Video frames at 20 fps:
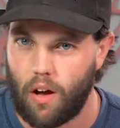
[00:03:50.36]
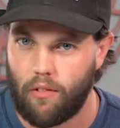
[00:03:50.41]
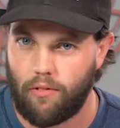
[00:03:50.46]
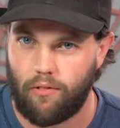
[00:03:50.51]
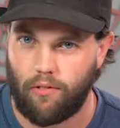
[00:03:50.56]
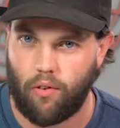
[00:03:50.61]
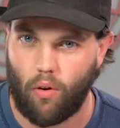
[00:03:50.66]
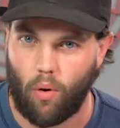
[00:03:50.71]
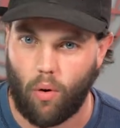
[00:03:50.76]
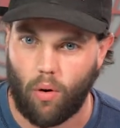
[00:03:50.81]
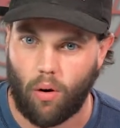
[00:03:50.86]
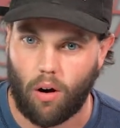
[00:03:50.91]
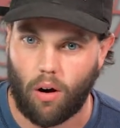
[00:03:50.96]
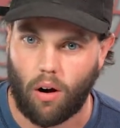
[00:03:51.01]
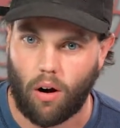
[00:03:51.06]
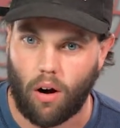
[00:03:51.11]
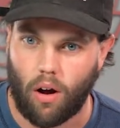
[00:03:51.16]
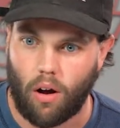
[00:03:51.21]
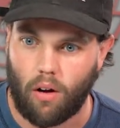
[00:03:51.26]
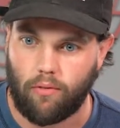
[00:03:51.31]

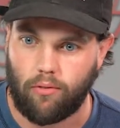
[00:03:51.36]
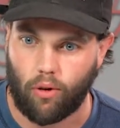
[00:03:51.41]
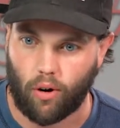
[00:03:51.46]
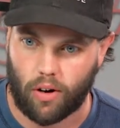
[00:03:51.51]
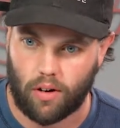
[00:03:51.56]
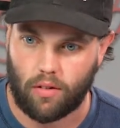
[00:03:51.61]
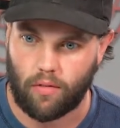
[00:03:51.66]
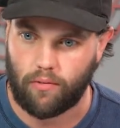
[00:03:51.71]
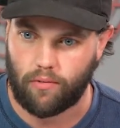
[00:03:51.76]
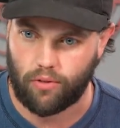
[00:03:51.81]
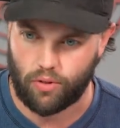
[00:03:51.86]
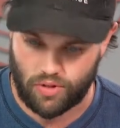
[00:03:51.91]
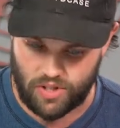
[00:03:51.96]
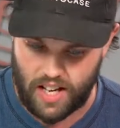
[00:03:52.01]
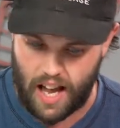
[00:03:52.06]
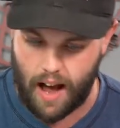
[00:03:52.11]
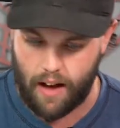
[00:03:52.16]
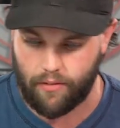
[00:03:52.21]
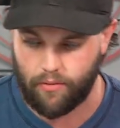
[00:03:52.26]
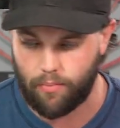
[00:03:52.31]
for
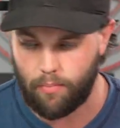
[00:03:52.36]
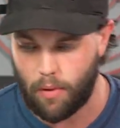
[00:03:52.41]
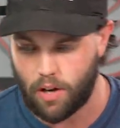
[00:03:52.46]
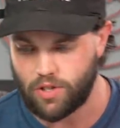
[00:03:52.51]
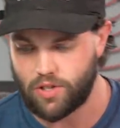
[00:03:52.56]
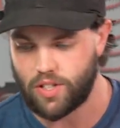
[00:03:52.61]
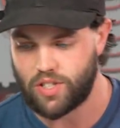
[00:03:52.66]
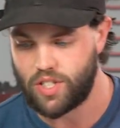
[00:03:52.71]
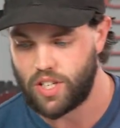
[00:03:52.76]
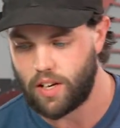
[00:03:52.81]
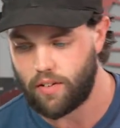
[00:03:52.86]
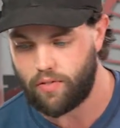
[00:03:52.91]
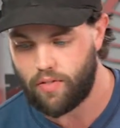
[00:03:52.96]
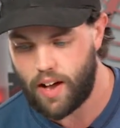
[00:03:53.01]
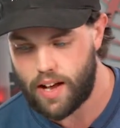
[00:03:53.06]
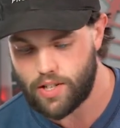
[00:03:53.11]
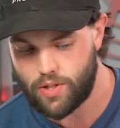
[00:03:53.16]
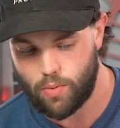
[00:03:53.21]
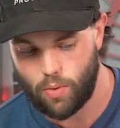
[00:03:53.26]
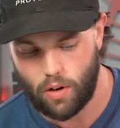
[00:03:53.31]
Ceph, much like
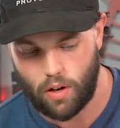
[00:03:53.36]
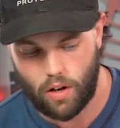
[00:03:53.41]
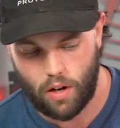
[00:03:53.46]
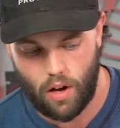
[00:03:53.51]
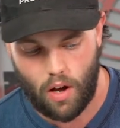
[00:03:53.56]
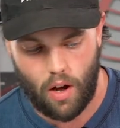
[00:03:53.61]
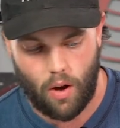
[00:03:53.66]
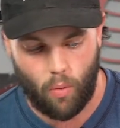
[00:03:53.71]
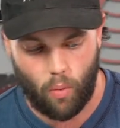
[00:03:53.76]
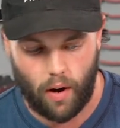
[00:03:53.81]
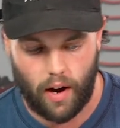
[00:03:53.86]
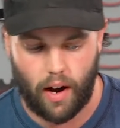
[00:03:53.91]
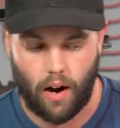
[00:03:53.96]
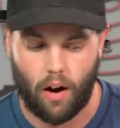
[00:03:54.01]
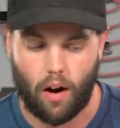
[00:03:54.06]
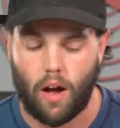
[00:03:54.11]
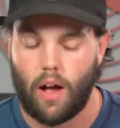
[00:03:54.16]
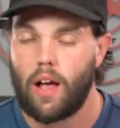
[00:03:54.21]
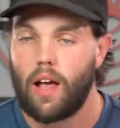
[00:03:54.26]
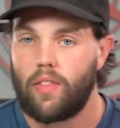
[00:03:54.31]
ZFS would,
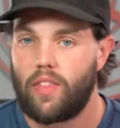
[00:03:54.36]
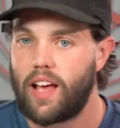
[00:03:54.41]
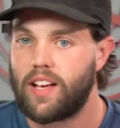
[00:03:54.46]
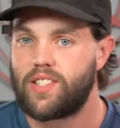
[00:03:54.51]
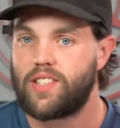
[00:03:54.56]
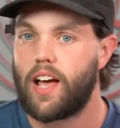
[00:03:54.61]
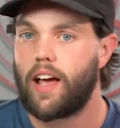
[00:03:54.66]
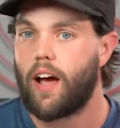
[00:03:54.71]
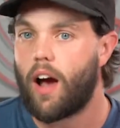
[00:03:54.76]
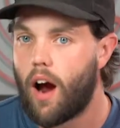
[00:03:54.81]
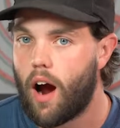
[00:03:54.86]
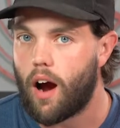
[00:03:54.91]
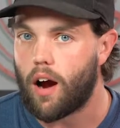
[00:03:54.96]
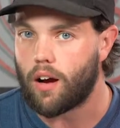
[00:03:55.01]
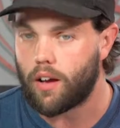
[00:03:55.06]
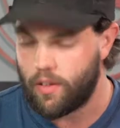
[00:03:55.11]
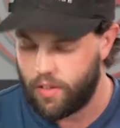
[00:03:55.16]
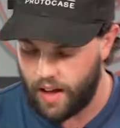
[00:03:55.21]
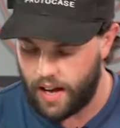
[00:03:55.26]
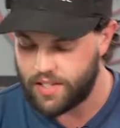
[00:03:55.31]
where they say
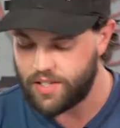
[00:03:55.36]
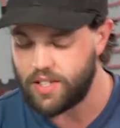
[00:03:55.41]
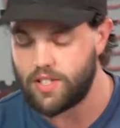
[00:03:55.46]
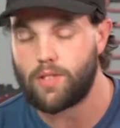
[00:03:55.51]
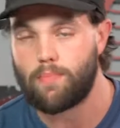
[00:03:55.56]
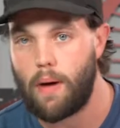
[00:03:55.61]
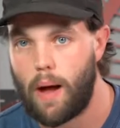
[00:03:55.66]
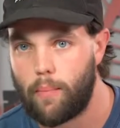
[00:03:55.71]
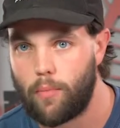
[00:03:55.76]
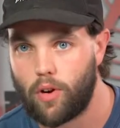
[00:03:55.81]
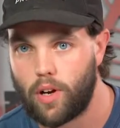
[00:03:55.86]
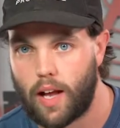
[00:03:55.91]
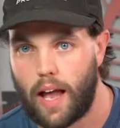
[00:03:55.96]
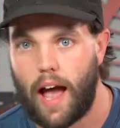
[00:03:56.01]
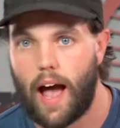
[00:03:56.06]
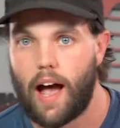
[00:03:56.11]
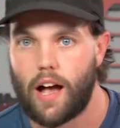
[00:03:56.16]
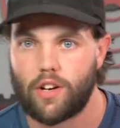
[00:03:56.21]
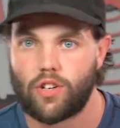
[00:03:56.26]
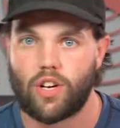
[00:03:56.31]
ARC, that's its memory
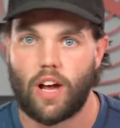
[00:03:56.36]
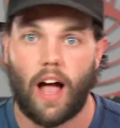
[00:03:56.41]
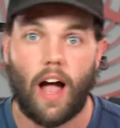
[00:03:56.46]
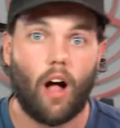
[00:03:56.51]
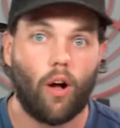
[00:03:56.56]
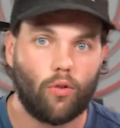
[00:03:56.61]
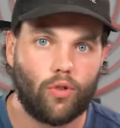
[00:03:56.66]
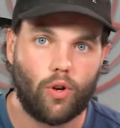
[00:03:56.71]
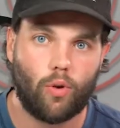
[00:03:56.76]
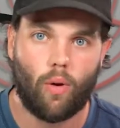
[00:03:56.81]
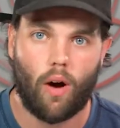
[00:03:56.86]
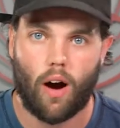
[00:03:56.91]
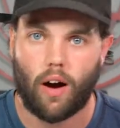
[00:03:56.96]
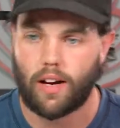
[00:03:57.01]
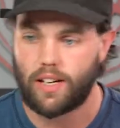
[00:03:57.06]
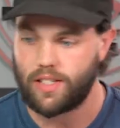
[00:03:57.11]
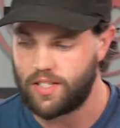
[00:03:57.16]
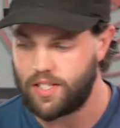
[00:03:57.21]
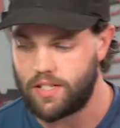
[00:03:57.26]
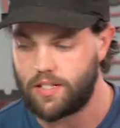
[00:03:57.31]
cache,
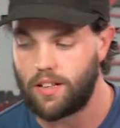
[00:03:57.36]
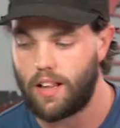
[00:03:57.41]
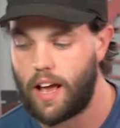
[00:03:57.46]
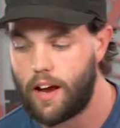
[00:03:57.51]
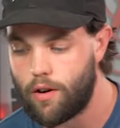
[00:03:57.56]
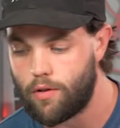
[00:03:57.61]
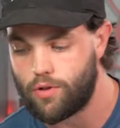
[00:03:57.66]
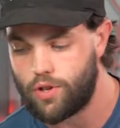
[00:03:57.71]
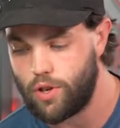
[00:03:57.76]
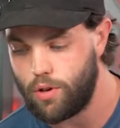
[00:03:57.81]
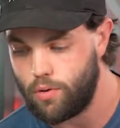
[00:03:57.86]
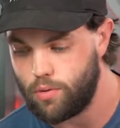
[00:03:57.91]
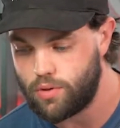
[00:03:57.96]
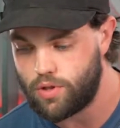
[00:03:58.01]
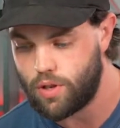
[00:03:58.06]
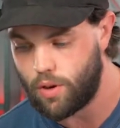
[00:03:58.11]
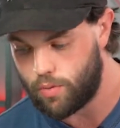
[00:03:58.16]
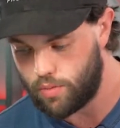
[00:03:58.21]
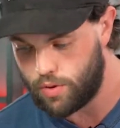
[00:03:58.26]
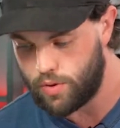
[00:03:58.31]
L2ARC is its layer 2,
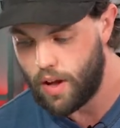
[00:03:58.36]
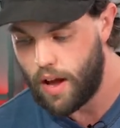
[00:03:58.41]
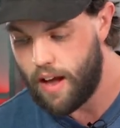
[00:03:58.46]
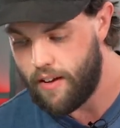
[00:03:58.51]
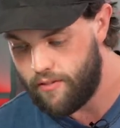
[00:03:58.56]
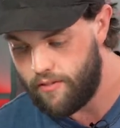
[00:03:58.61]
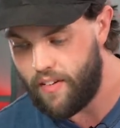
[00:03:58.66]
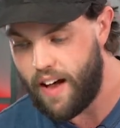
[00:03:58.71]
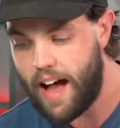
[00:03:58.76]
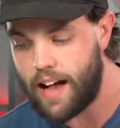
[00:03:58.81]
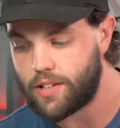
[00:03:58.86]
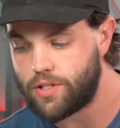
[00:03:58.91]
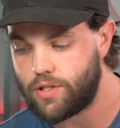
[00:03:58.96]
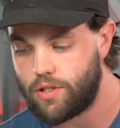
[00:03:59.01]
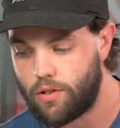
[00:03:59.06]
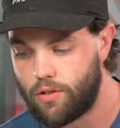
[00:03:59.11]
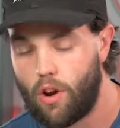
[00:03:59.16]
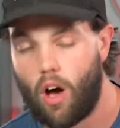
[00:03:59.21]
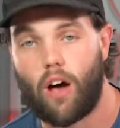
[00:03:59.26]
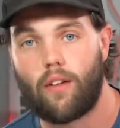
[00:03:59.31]
so
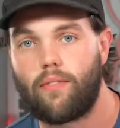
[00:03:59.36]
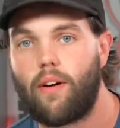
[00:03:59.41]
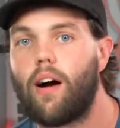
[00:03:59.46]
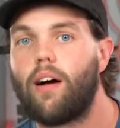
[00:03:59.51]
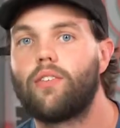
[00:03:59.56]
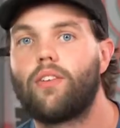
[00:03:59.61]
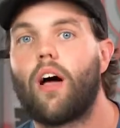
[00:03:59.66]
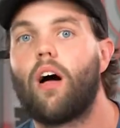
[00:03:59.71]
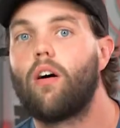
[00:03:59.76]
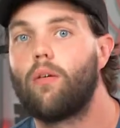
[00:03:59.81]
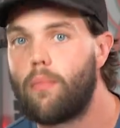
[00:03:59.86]
faster non-volatile